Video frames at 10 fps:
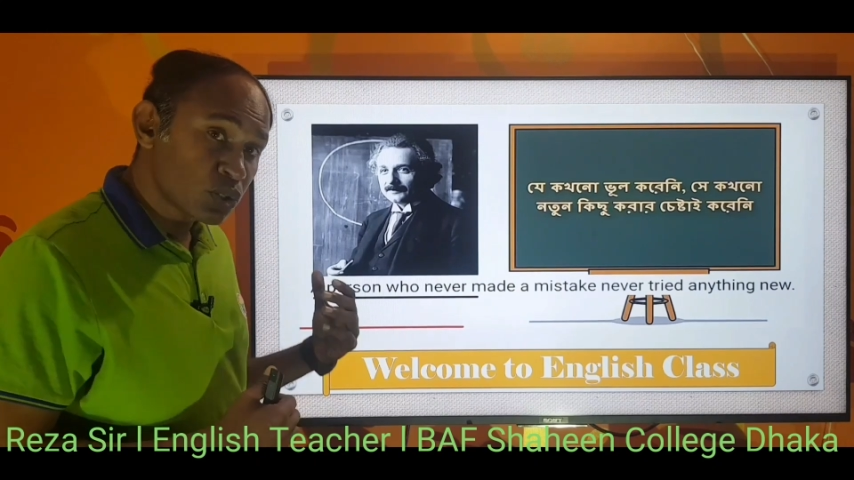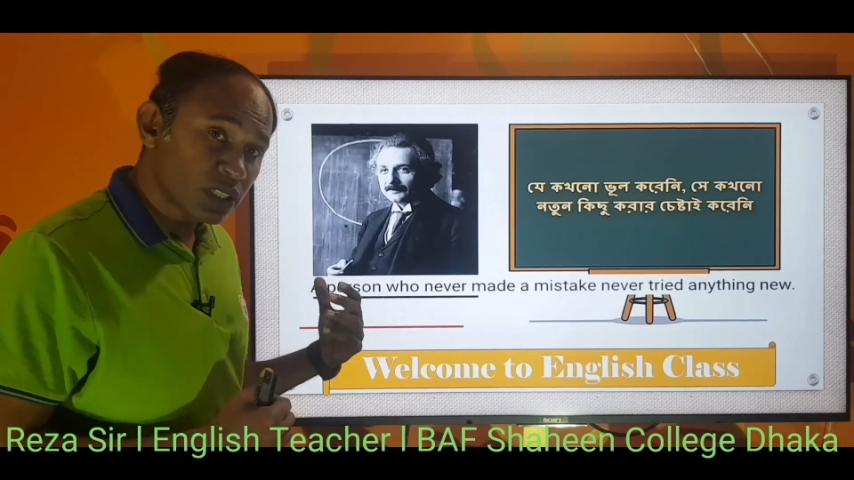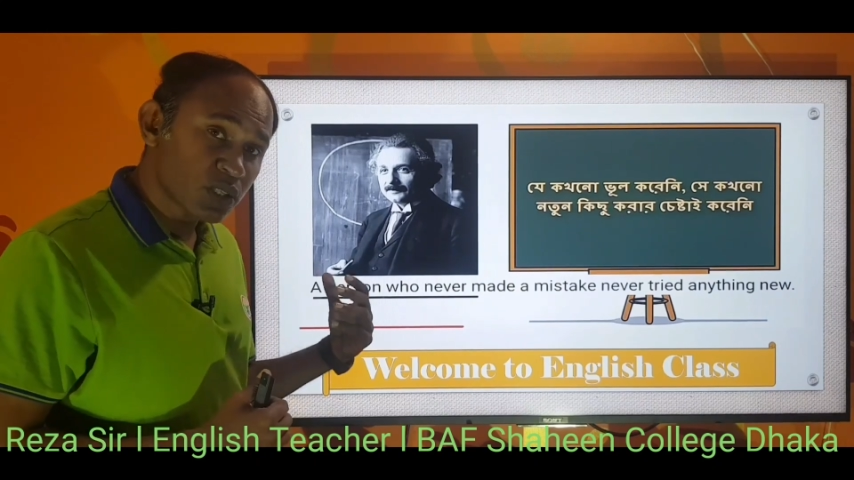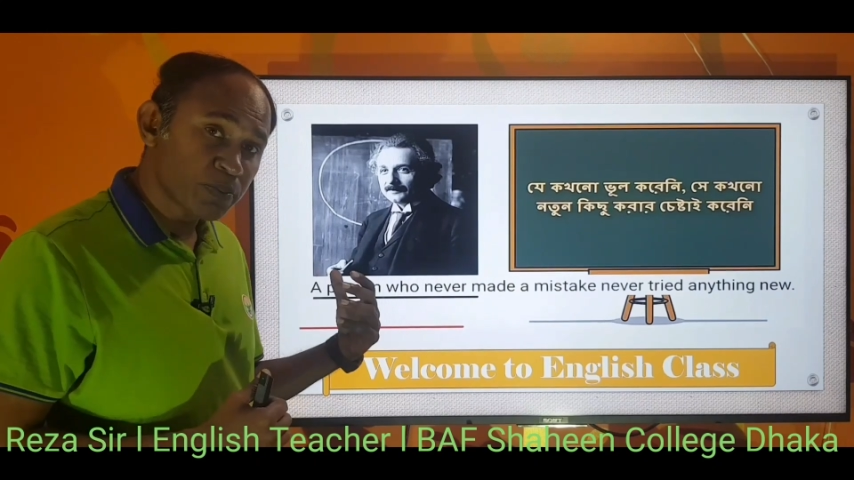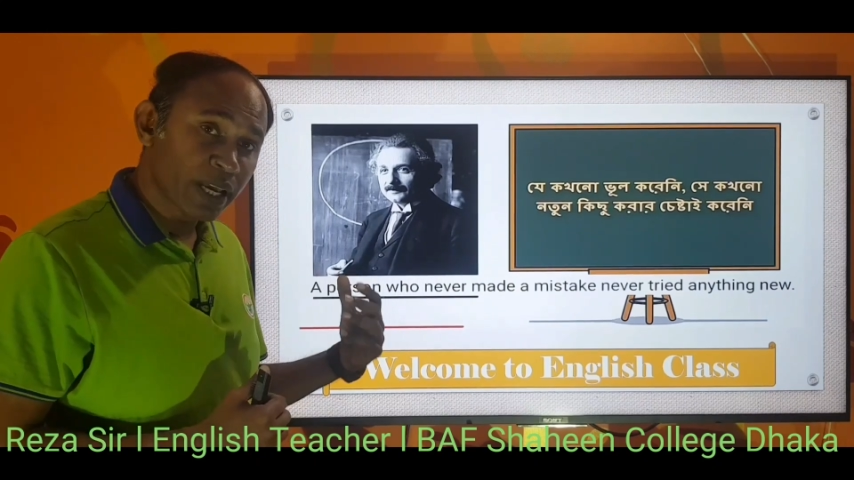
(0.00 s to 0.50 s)

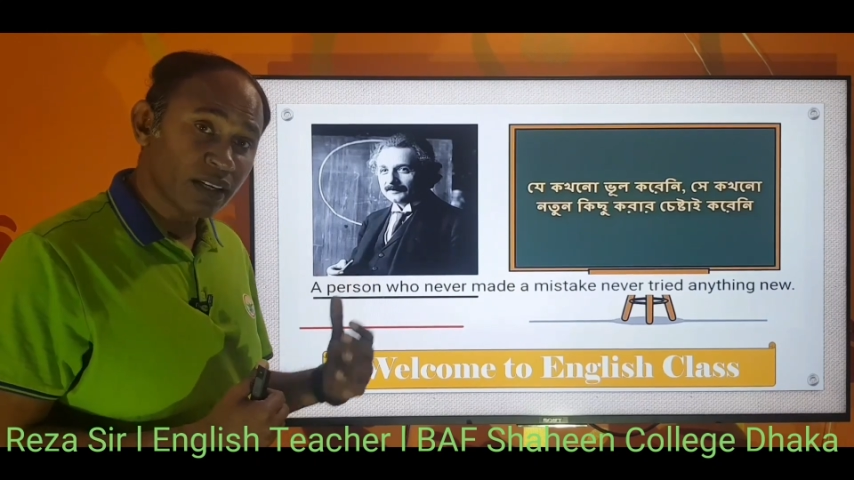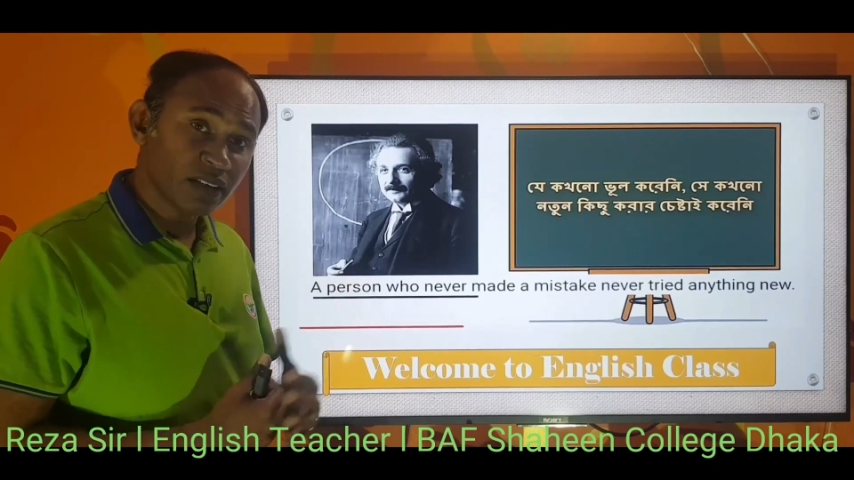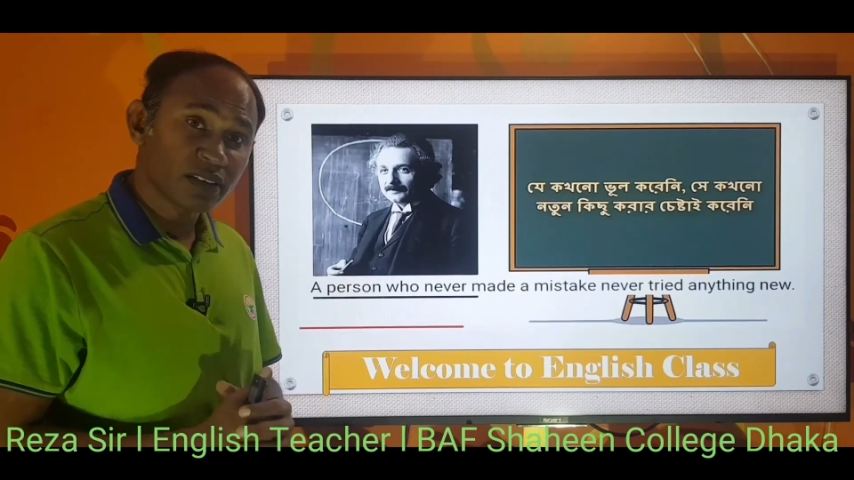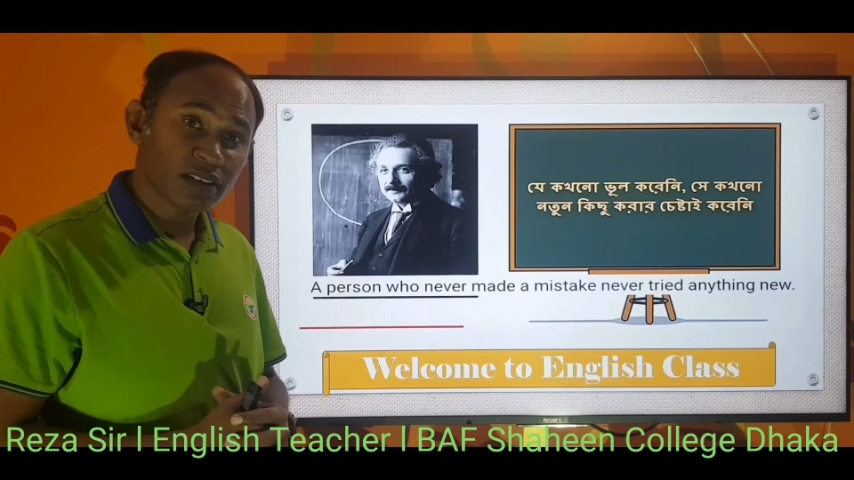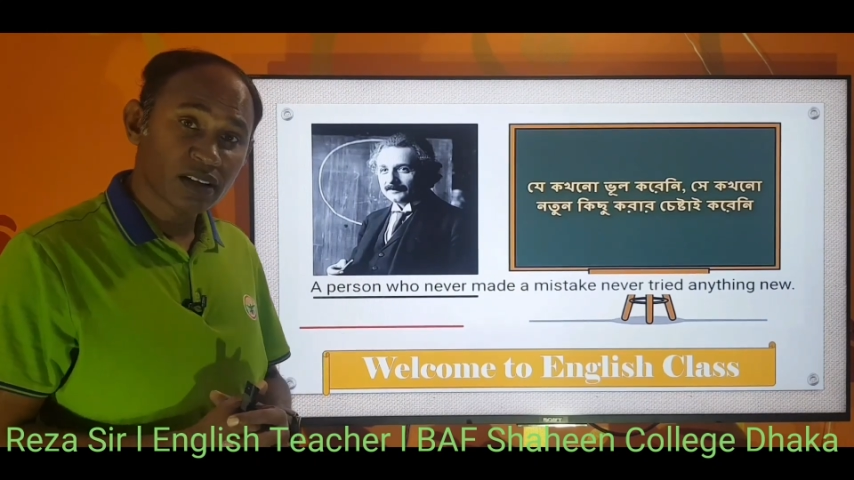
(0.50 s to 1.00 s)
this man,
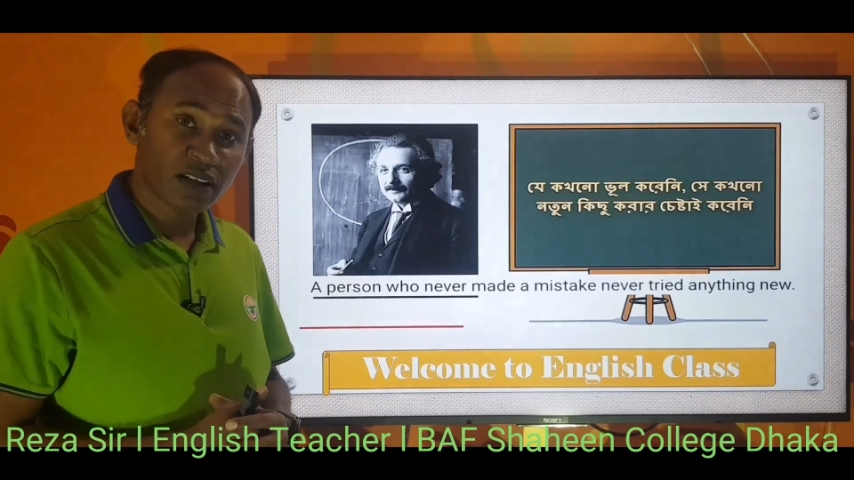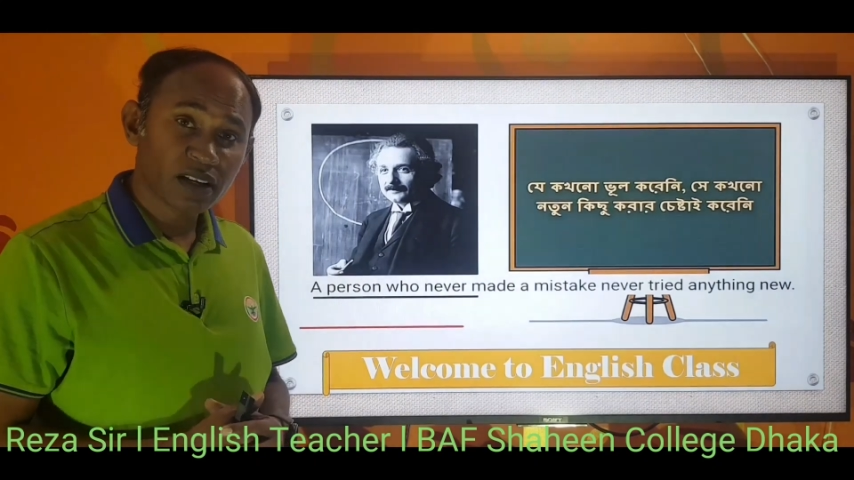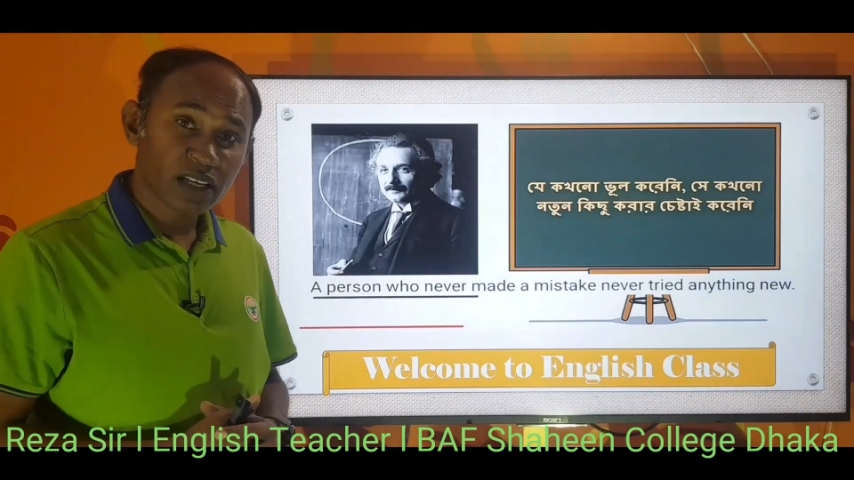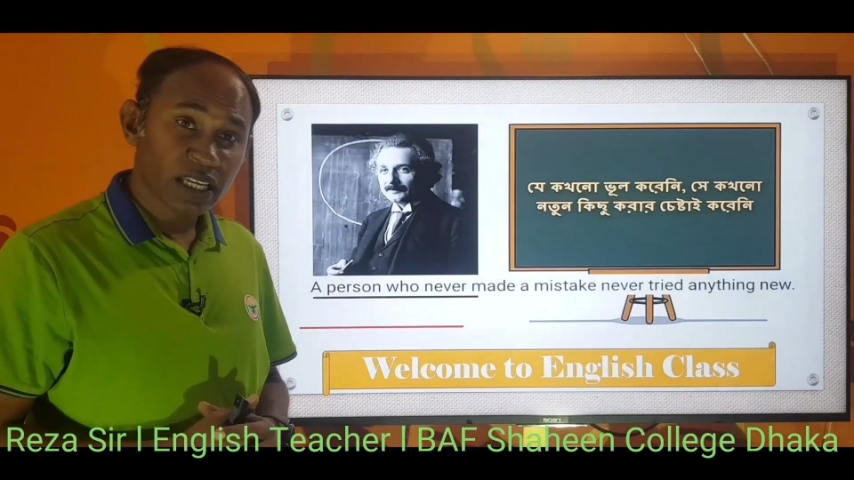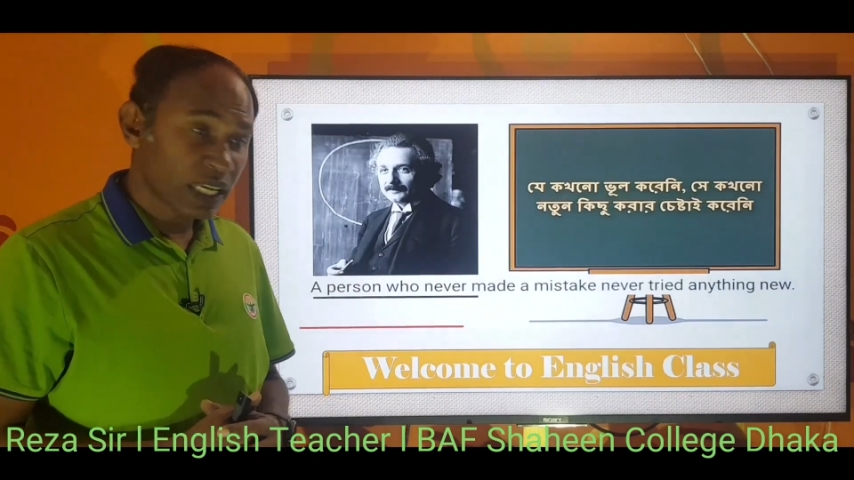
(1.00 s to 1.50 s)

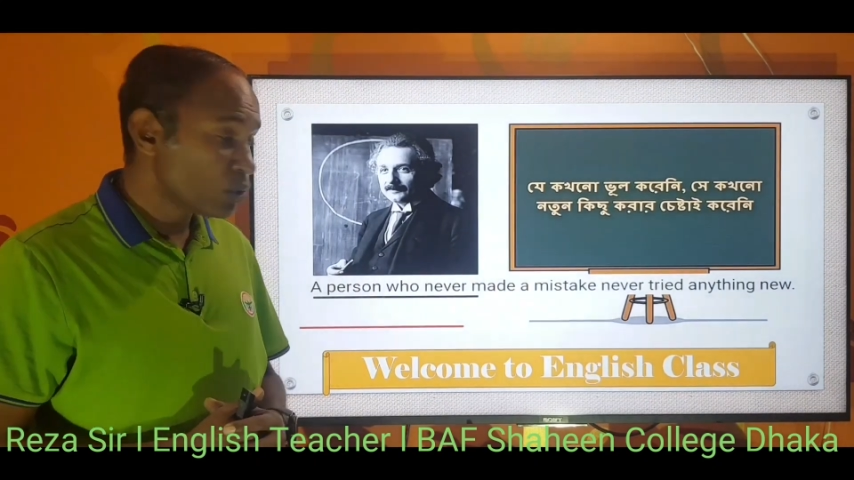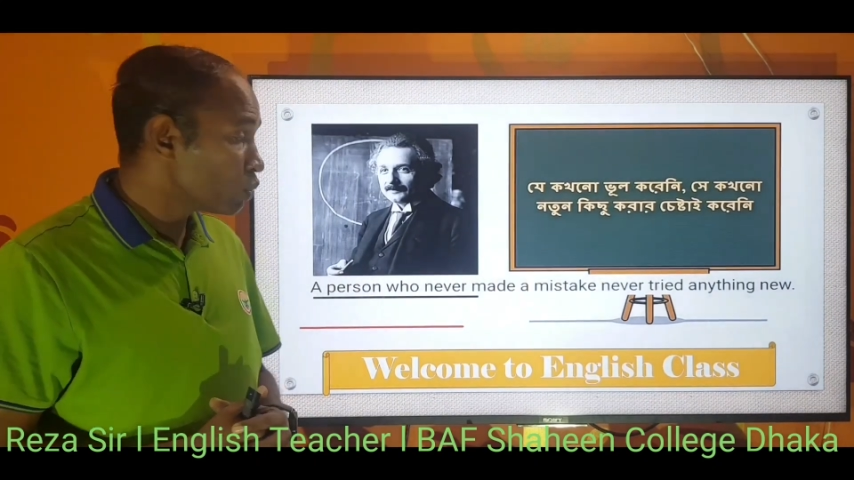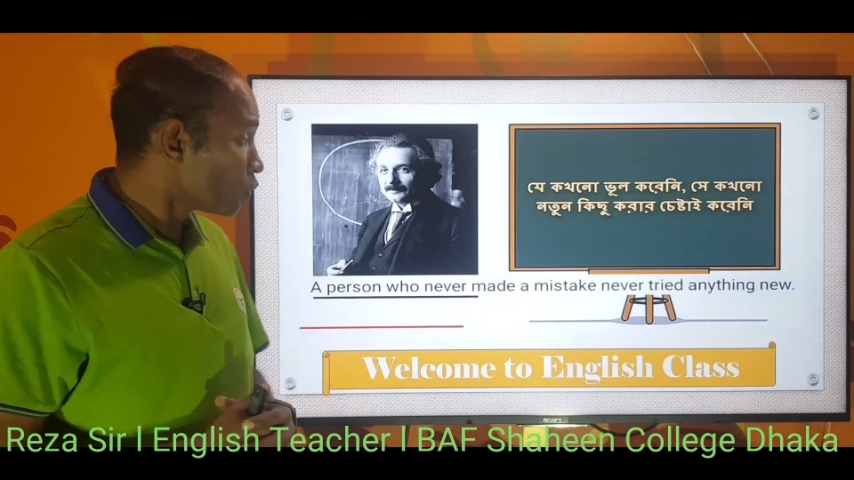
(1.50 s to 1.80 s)
you